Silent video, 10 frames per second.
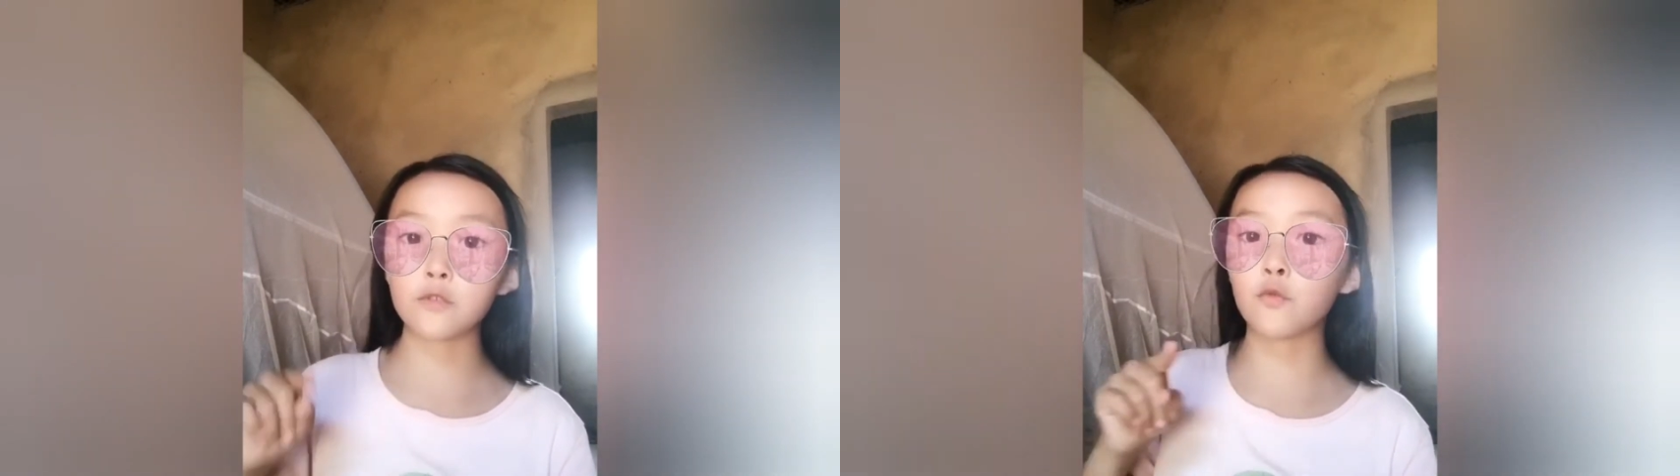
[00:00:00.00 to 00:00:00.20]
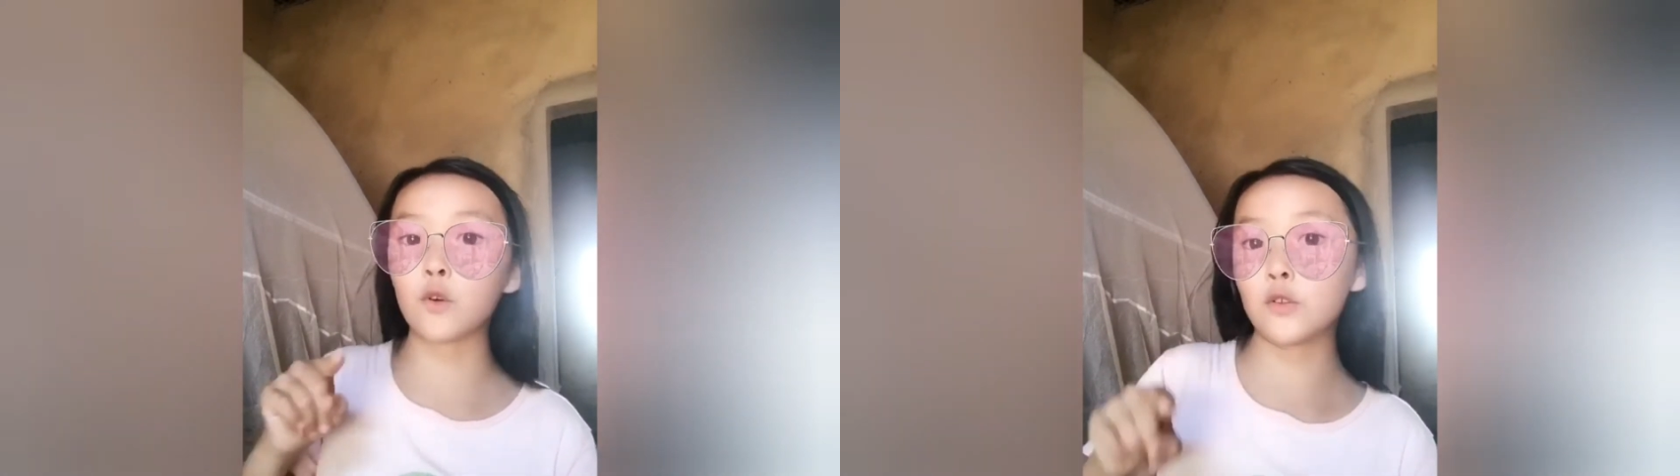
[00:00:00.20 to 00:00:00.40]

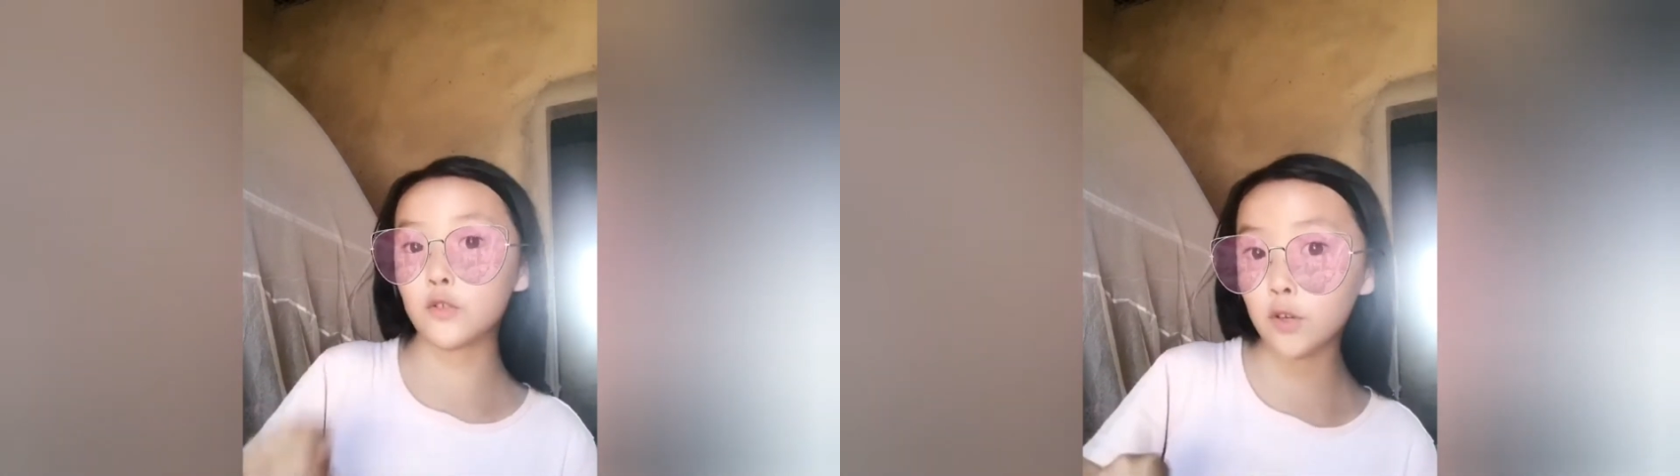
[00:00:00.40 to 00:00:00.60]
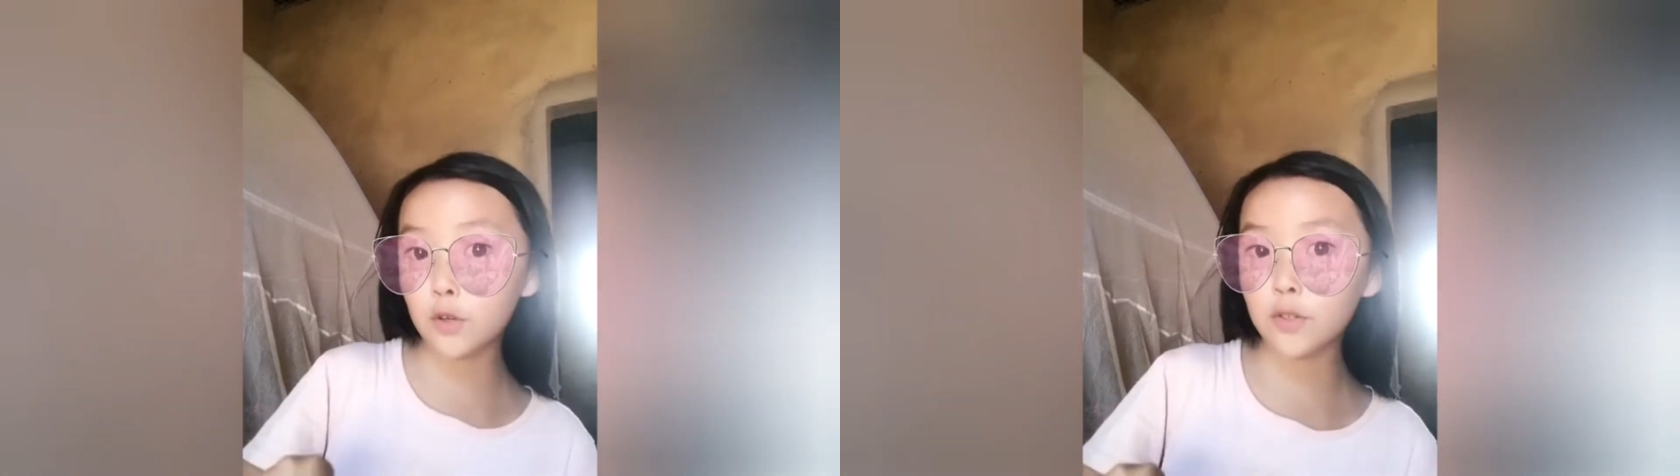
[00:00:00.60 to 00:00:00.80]
for
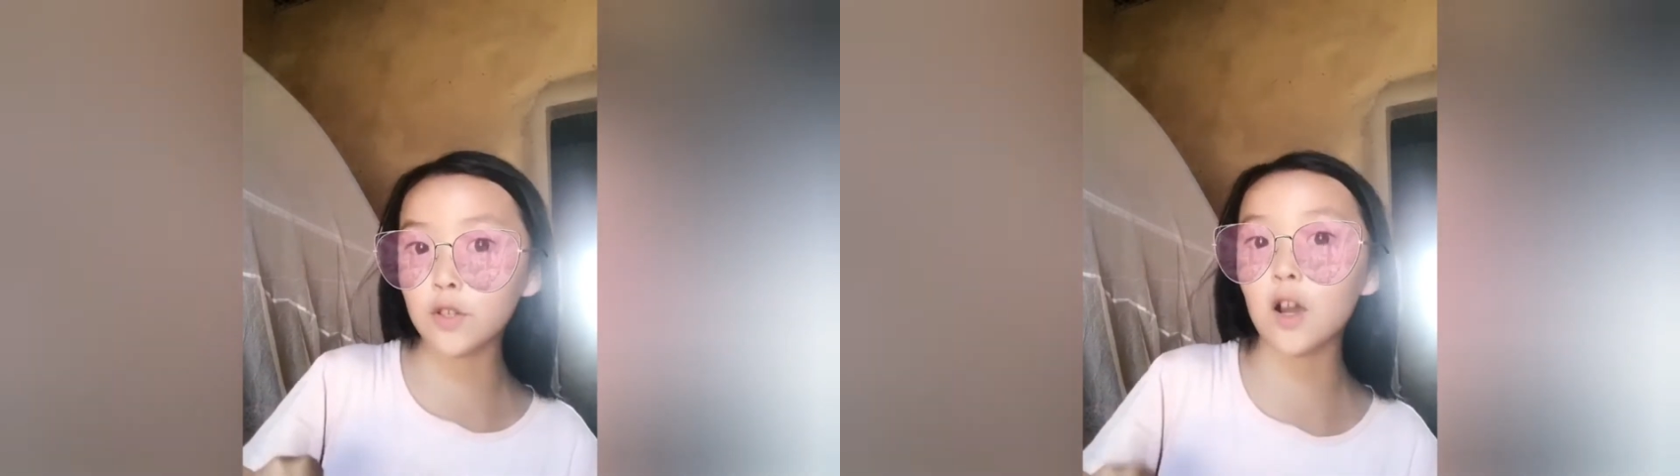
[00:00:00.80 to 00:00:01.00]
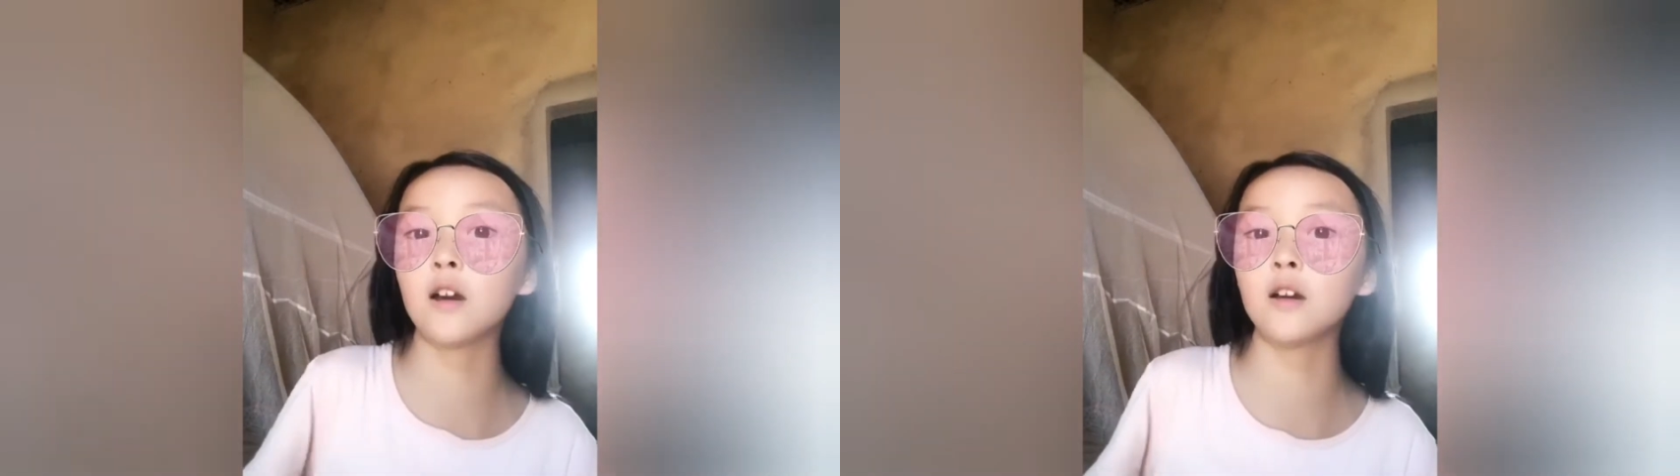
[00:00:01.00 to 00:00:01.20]
you
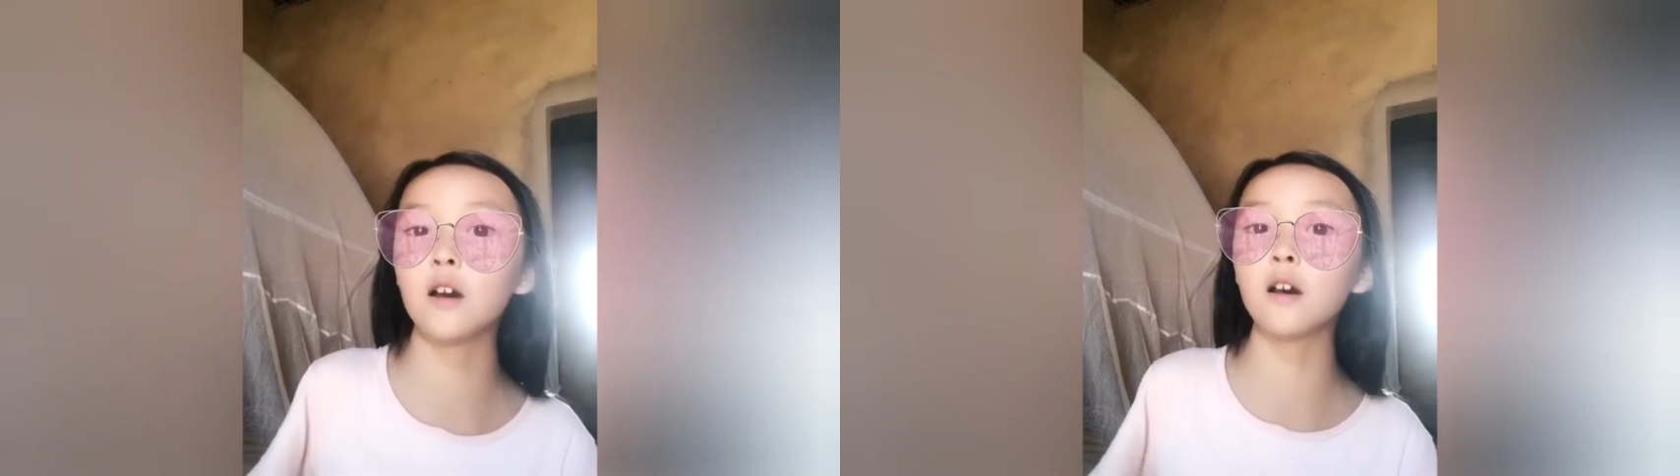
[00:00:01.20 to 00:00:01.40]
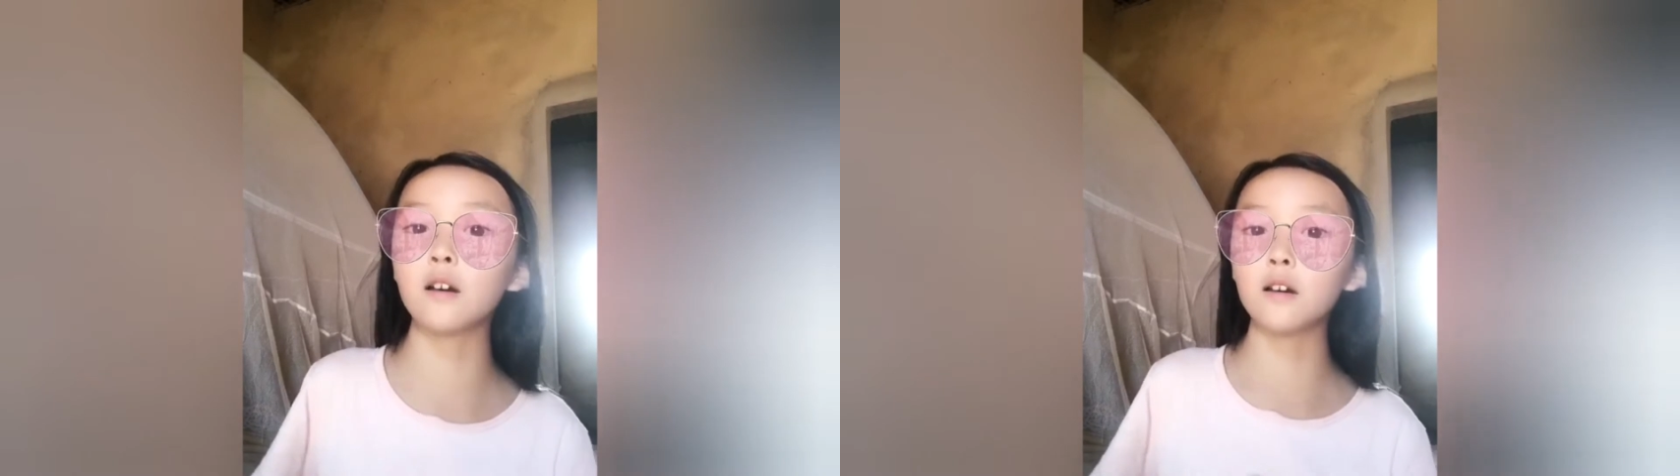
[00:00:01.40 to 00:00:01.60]
to,
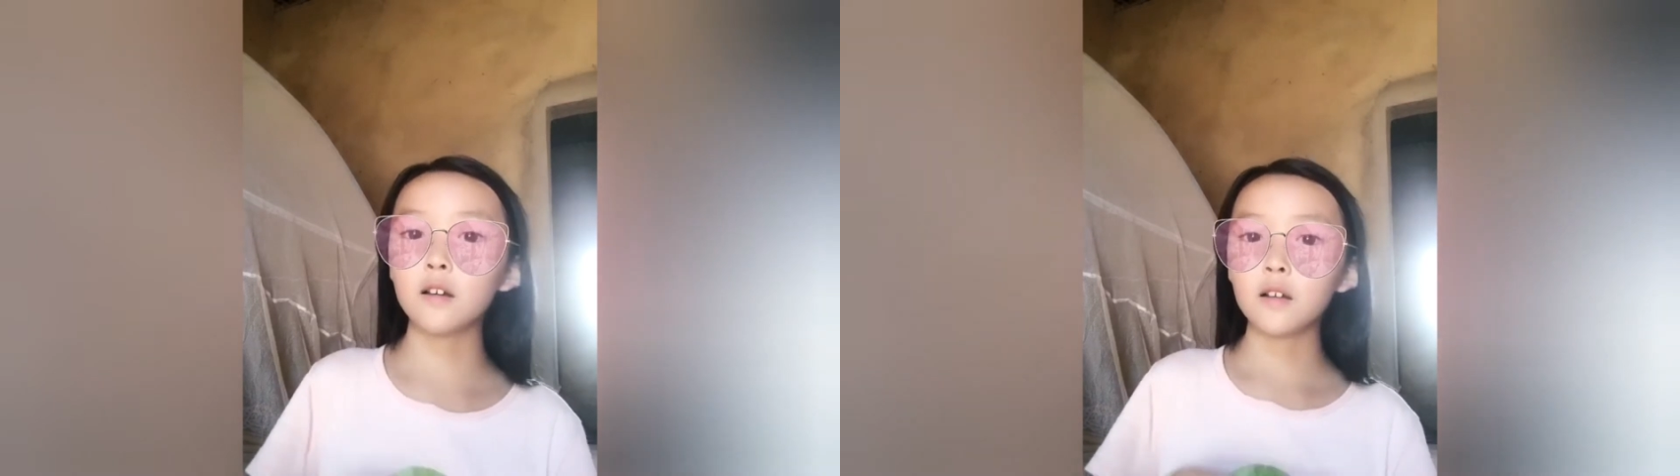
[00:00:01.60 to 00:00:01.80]
ha